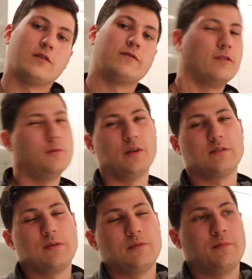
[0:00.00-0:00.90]
The footwell
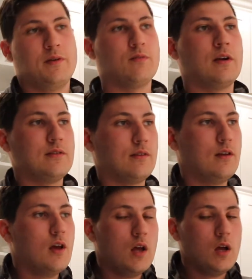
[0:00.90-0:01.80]
seems a bit ricey,
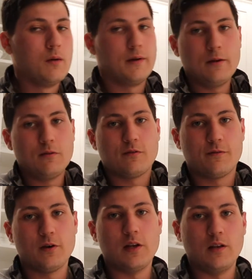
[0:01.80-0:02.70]
but it was
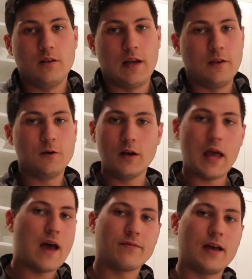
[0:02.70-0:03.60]
free and you didn't
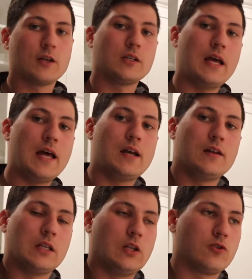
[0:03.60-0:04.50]
have to actually add it
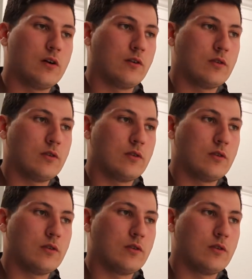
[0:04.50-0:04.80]
into the truck.